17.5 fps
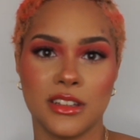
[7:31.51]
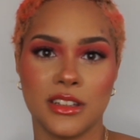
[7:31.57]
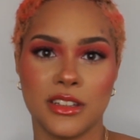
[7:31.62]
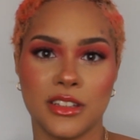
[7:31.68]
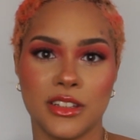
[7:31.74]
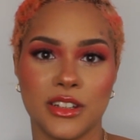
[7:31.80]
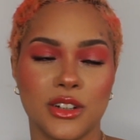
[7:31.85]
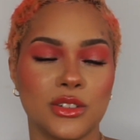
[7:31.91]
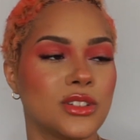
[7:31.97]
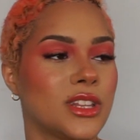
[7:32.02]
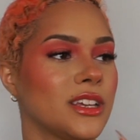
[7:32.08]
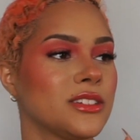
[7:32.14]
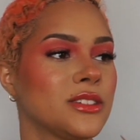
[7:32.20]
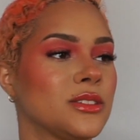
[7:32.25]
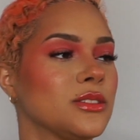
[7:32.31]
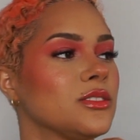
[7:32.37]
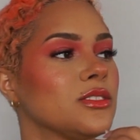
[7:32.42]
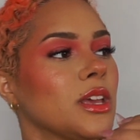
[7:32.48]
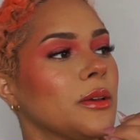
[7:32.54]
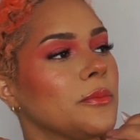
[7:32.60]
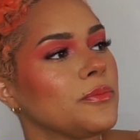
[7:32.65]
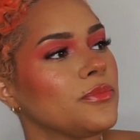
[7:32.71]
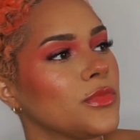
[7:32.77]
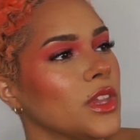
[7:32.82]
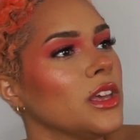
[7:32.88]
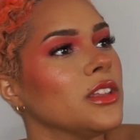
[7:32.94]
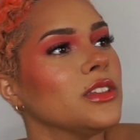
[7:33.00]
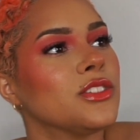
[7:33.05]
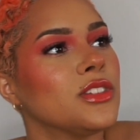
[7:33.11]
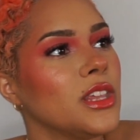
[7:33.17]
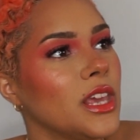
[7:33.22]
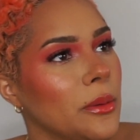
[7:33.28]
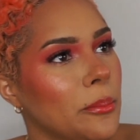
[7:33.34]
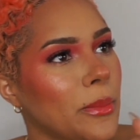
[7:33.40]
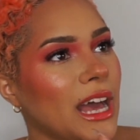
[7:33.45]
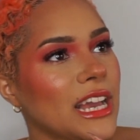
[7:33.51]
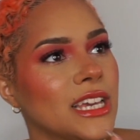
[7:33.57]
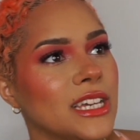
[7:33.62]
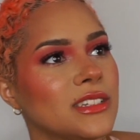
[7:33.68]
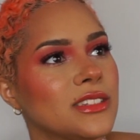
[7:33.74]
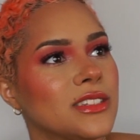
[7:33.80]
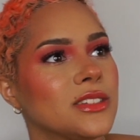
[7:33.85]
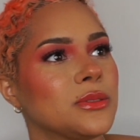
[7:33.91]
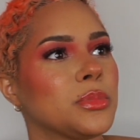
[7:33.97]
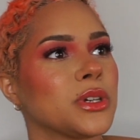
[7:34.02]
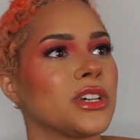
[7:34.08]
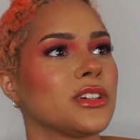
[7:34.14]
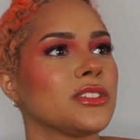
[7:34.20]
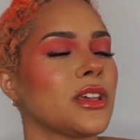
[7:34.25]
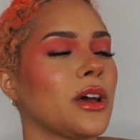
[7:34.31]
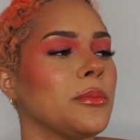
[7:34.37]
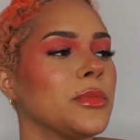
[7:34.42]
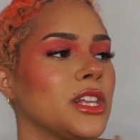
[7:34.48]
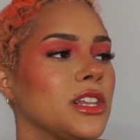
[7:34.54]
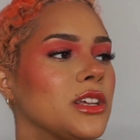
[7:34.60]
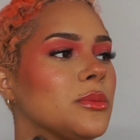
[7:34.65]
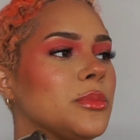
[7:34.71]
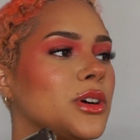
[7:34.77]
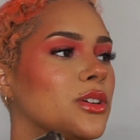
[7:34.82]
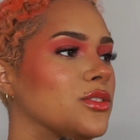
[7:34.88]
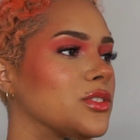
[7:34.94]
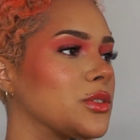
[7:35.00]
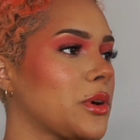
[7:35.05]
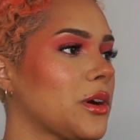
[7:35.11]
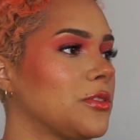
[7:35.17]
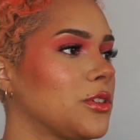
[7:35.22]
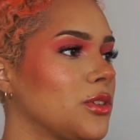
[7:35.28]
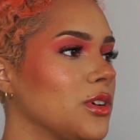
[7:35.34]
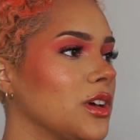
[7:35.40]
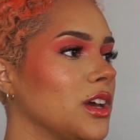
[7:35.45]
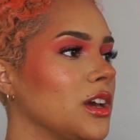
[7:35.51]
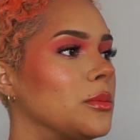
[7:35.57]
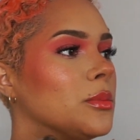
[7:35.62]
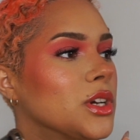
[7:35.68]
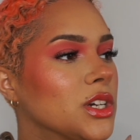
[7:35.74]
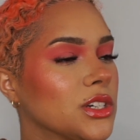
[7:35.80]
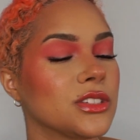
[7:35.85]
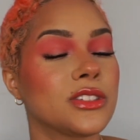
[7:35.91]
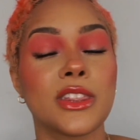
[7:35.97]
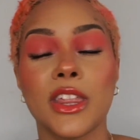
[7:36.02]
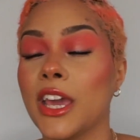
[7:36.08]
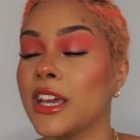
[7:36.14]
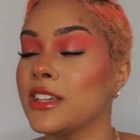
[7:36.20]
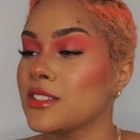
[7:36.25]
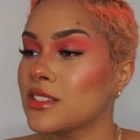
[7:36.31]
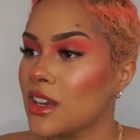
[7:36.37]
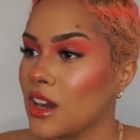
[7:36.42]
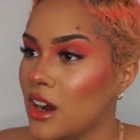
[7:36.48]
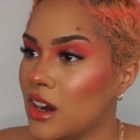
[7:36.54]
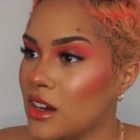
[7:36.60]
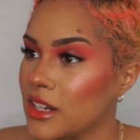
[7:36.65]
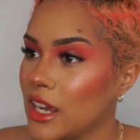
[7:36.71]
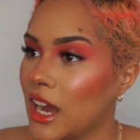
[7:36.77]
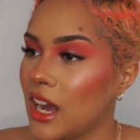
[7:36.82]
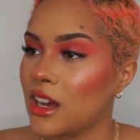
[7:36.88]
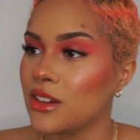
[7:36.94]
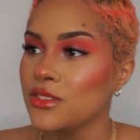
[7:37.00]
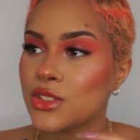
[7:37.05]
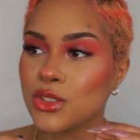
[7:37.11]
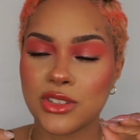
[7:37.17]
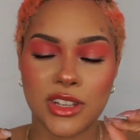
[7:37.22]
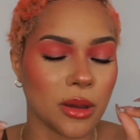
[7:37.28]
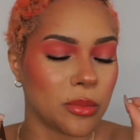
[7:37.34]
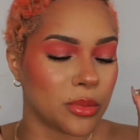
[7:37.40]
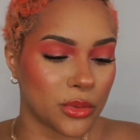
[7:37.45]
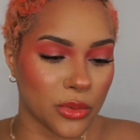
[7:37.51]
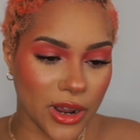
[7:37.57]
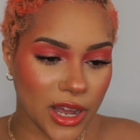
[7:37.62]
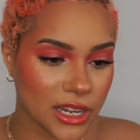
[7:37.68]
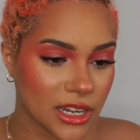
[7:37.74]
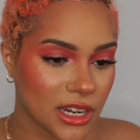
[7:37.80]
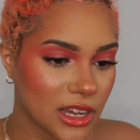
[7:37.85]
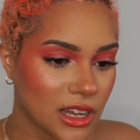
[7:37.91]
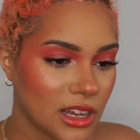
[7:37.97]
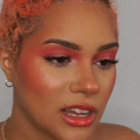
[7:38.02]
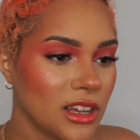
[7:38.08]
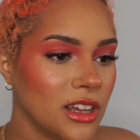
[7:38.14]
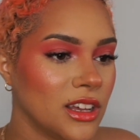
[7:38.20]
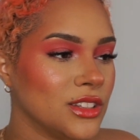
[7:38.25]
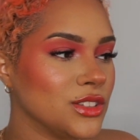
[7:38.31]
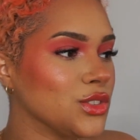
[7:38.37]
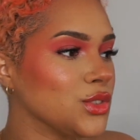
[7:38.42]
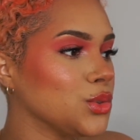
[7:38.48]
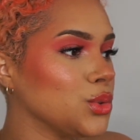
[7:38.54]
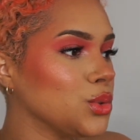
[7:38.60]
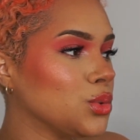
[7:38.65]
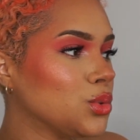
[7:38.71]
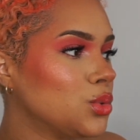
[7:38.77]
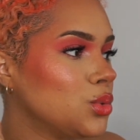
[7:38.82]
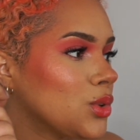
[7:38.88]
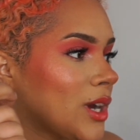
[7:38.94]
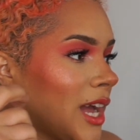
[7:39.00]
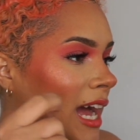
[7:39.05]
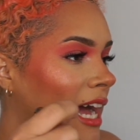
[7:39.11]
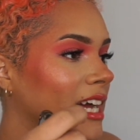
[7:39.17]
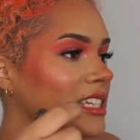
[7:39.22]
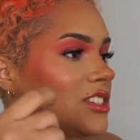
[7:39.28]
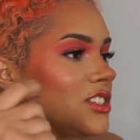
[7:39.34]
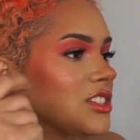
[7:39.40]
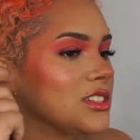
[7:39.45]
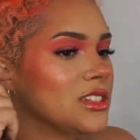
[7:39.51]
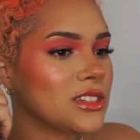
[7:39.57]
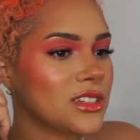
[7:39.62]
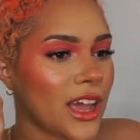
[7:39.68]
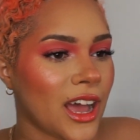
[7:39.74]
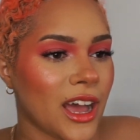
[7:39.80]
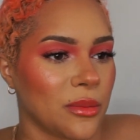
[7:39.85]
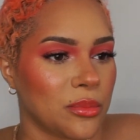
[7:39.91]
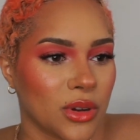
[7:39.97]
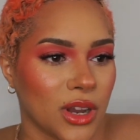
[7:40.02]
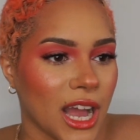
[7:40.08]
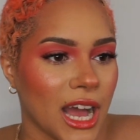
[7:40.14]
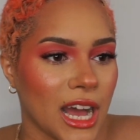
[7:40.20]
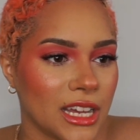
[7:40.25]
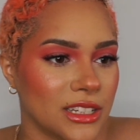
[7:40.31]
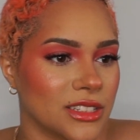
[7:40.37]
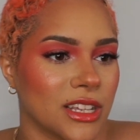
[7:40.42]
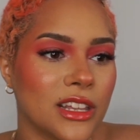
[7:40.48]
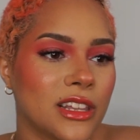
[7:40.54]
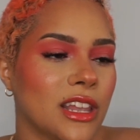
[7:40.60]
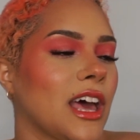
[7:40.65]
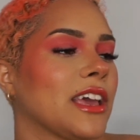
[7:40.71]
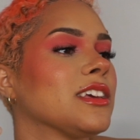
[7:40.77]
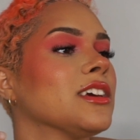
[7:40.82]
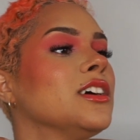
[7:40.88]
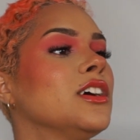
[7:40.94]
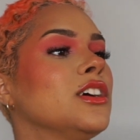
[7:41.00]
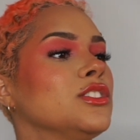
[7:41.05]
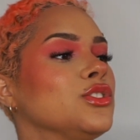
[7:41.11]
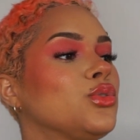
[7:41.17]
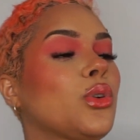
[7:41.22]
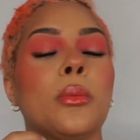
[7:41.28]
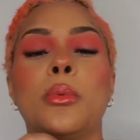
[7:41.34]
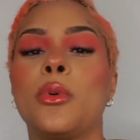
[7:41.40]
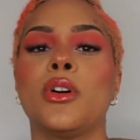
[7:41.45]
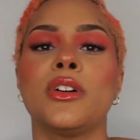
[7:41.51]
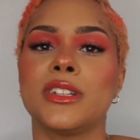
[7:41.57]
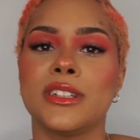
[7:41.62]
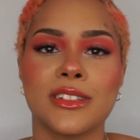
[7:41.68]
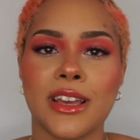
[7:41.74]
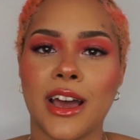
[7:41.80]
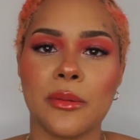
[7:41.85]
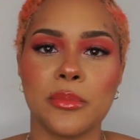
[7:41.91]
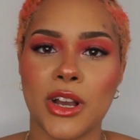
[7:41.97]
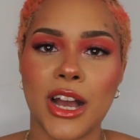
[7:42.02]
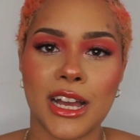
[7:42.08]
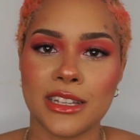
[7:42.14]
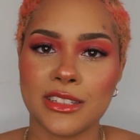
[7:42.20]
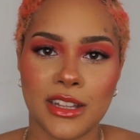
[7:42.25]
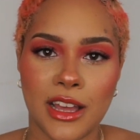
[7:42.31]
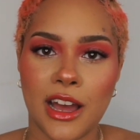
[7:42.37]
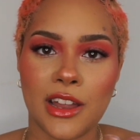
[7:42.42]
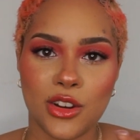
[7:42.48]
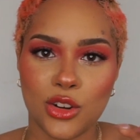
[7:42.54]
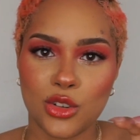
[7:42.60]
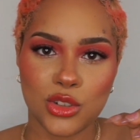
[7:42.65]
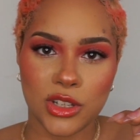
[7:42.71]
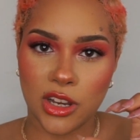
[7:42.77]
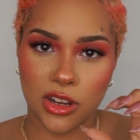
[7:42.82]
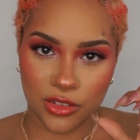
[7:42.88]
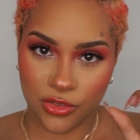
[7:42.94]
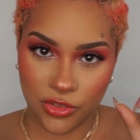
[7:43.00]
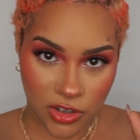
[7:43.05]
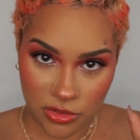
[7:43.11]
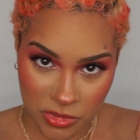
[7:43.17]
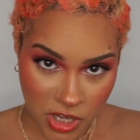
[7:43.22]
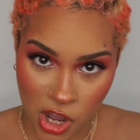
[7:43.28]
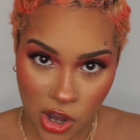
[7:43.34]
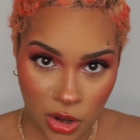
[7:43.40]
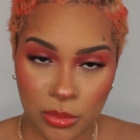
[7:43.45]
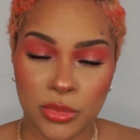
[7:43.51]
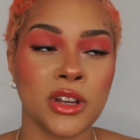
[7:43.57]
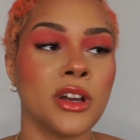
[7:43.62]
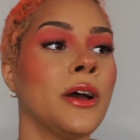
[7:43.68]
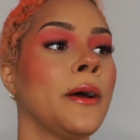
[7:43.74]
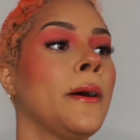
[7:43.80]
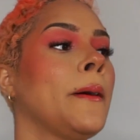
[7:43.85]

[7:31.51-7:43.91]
You know, that's in my case it's because I'm a little bit of a rebel because thanks God I have some type of radar to catch the type of guys I like to avoid the type of guys that I know they're gonna fuck me up